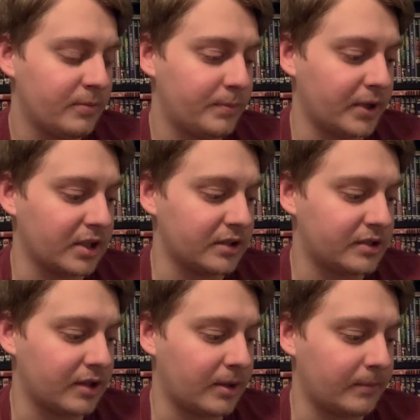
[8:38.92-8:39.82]
But,
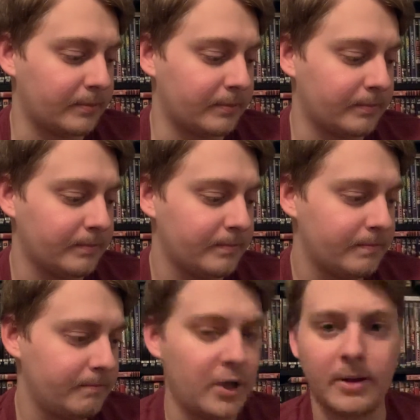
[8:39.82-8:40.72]

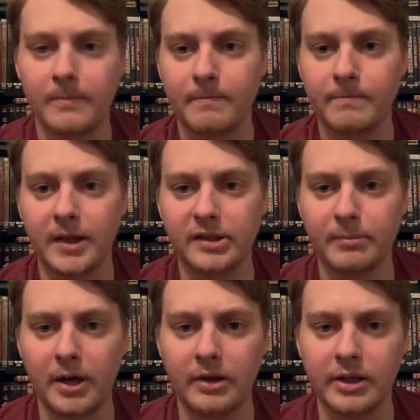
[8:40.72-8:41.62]
yeah, that's
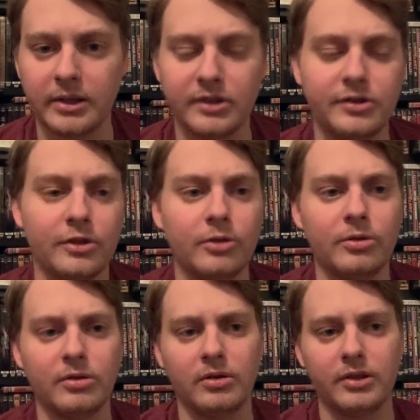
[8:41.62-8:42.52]
about it.
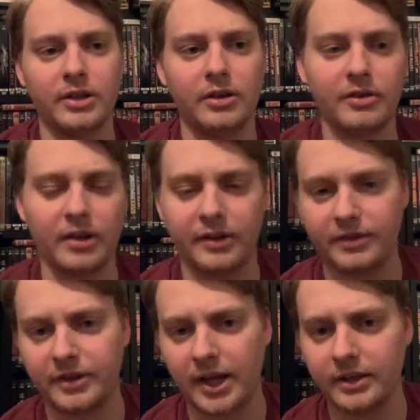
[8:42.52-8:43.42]
So, I
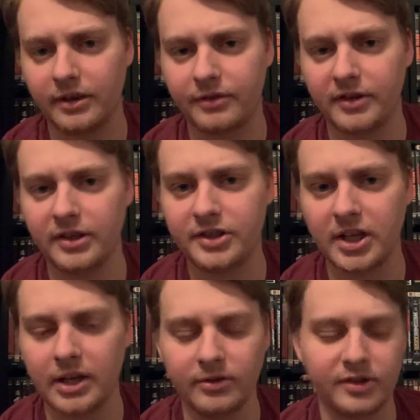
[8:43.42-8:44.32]
tagged the 3
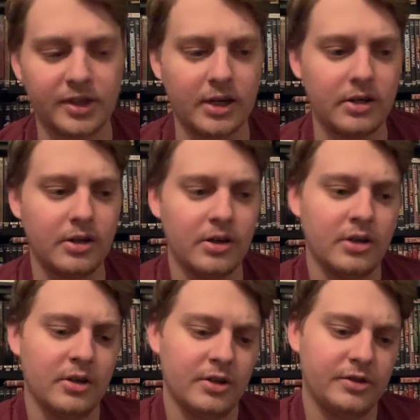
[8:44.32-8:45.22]
channels there.
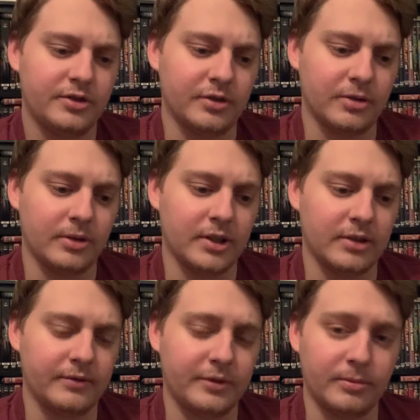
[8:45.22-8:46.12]
So,
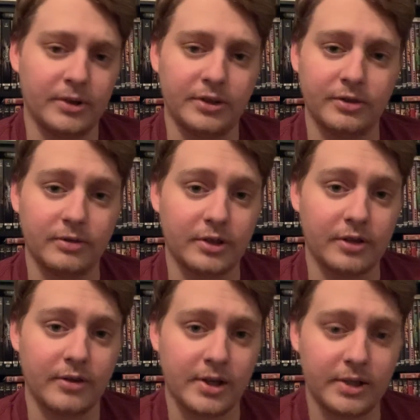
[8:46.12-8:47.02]
if you want to do it,
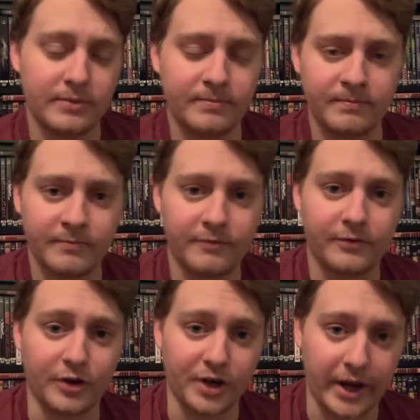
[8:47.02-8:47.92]
go ahead.
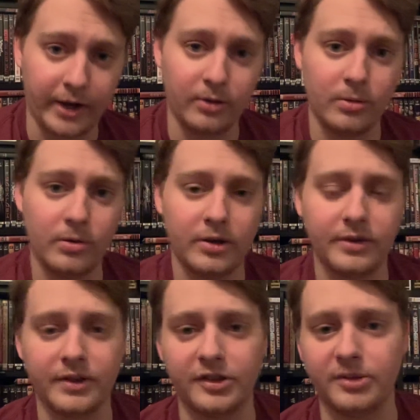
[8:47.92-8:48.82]
For now,
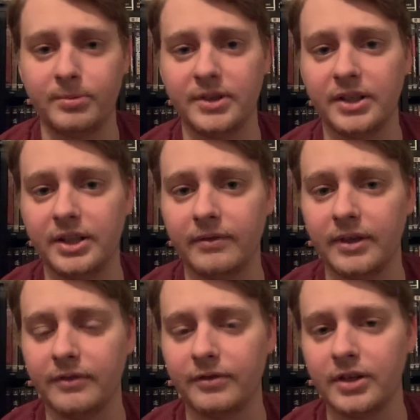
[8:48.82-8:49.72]
this has been the
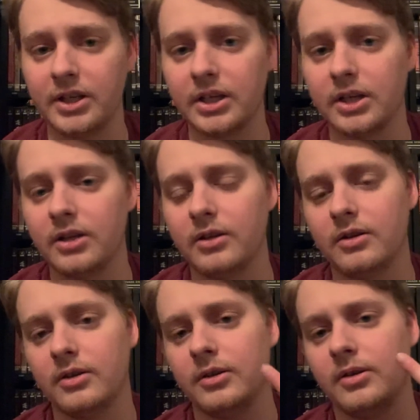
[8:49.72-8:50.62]
DVD Freak.
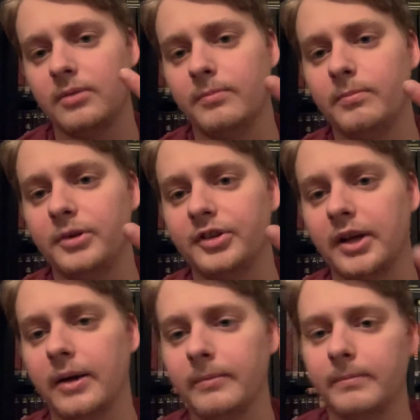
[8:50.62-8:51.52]
Peace out.